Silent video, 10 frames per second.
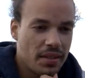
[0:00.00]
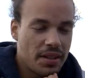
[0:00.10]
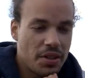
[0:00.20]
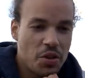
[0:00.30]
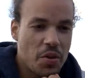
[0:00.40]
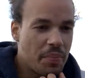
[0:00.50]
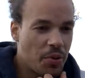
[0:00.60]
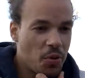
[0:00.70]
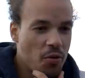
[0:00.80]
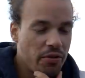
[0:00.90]
that you
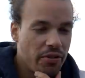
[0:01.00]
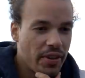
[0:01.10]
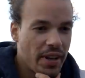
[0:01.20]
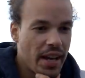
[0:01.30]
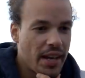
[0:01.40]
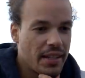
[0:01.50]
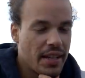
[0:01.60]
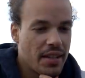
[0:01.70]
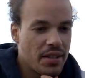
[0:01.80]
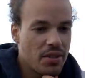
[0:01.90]
improve and
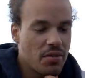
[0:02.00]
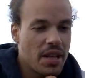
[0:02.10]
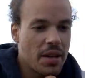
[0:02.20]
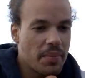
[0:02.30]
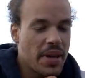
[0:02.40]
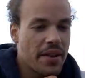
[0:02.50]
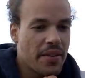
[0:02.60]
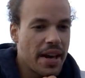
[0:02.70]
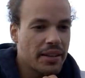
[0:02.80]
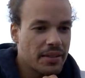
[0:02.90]
then you get
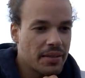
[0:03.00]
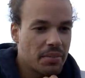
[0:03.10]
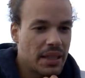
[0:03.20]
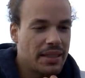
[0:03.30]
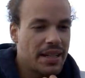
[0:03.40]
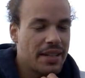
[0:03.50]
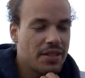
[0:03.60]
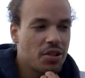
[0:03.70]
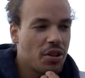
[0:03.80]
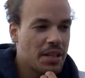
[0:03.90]
better at, but there
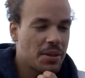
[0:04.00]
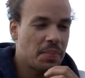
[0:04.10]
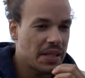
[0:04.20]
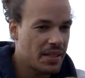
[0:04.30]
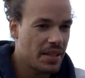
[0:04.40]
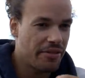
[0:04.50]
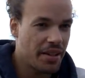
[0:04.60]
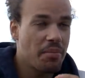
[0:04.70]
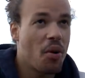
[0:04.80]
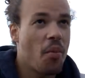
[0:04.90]
is not a
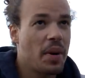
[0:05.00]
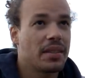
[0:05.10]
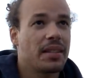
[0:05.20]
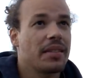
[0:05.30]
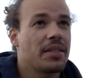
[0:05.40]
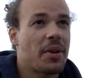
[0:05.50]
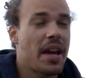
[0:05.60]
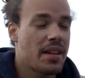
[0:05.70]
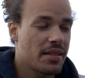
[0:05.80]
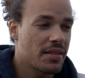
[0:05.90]
specific moment in the
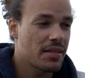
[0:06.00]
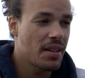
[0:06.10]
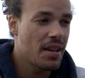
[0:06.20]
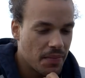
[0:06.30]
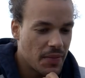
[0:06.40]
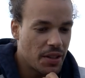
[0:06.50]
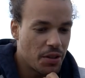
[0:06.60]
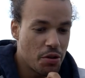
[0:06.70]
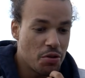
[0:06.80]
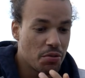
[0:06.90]
race that
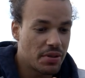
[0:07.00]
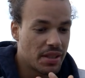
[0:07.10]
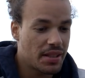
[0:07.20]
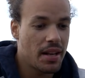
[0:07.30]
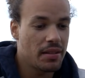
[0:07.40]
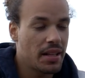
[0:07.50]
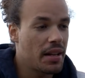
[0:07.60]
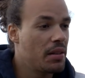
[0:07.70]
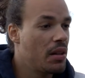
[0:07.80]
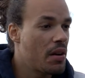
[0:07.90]
you use the skill
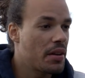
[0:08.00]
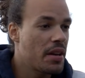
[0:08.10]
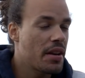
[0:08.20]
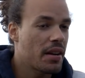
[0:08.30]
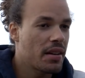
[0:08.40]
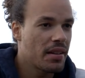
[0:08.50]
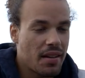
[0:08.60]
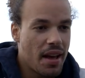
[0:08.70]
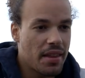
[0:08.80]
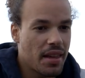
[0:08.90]
that you learn here.
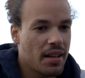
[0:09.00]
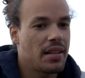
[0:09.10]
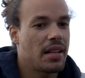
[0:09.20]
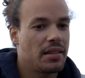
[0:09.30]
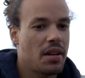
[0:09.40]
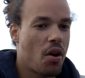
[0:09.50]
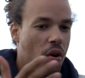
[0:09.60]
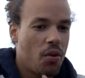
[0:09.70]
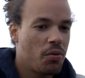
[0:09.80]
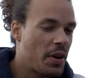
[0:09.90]
I think that the
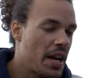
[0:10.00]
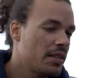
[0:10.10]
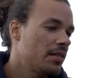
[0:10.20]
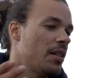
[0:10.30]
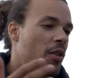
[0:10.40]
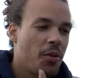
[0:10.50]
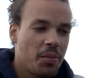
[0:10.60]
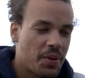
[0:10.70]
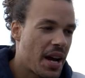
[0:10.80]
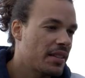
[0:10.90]
whole race, the
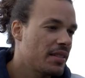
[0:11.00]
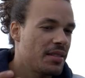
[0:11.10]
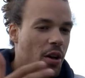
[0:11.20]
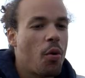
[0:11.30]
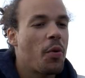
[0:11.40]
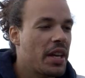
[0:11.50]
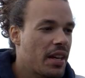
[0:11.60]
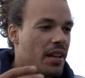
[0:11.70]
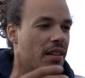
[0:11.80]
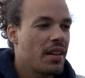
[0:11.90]
whole practice, the whole
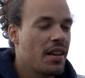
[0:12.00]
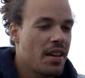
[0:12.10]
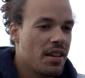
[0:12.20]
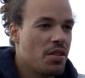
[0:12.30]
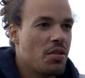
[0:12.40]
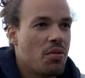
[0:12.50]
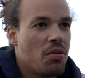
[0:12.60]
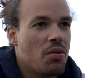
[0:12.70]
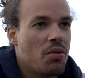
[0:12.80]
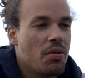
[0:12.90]
weekend,
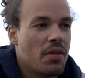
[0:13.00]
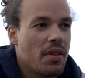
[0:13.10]
you